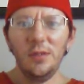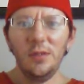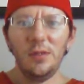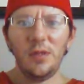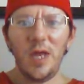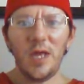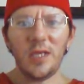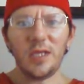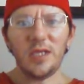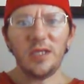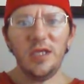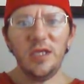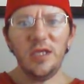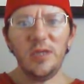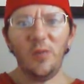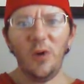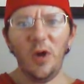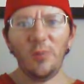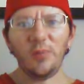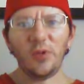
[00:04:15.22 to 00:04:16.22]
I can
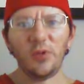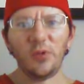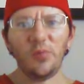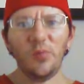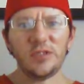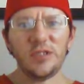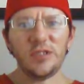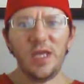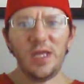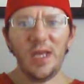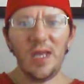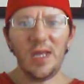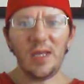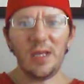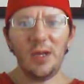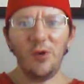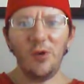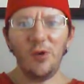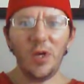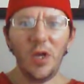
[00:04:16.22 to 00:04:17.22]
keep up with what they got
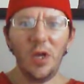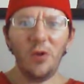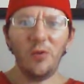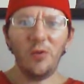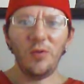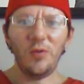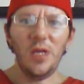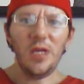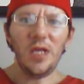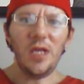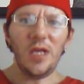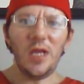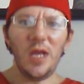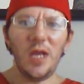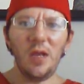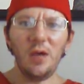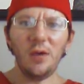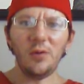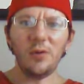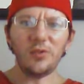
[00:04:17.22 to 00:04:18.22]
going on. And
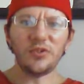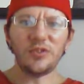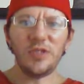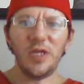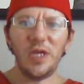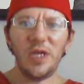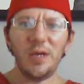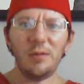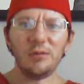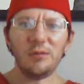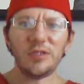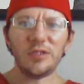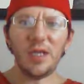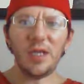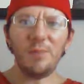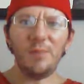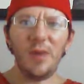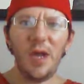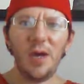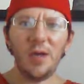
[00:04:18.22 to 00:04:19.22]
I understand
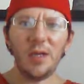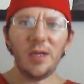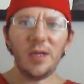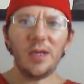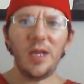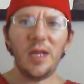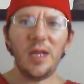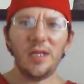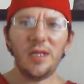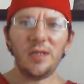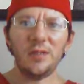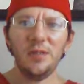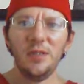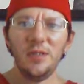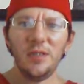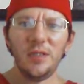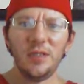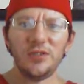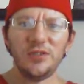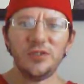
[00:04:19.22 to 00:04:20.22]
everything about it. And
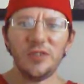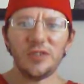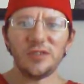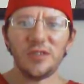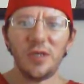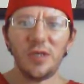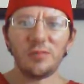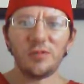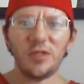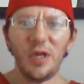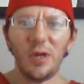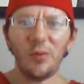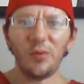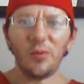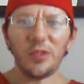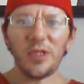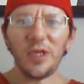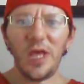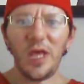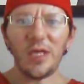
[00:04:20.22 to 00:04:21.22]
it's just something I
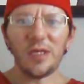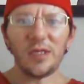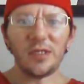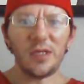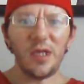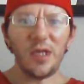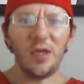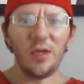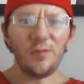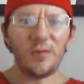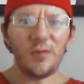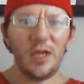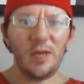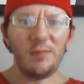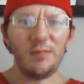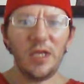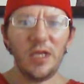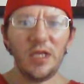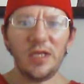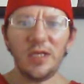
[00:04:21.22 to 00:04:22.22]
really like and love, and
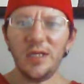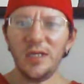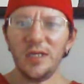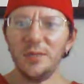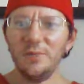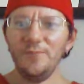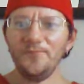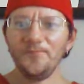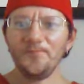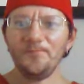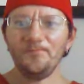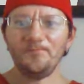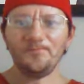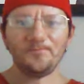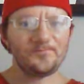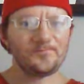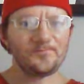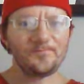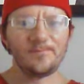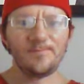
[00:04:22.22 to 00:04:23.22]
I'm digging it.
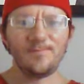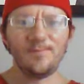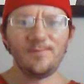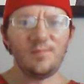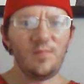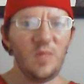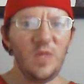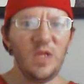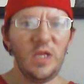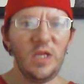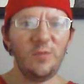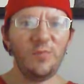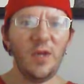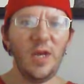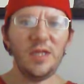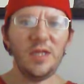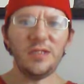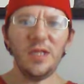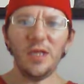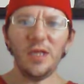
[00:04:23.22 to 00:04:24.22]
If it
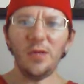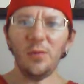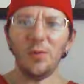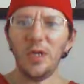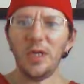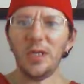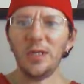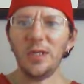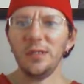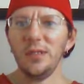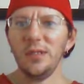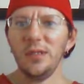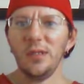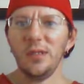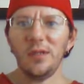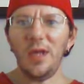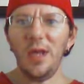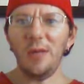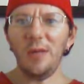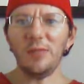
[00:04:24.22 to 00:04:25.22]
ain't that way,
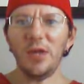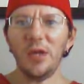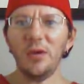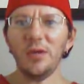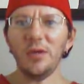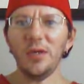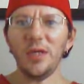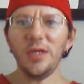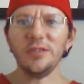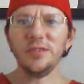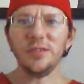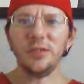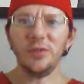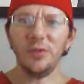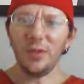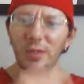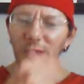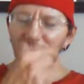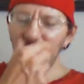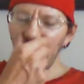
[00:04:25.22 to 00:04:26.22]
I'm not going to listen
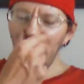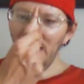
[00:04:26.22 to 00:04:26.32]
to it.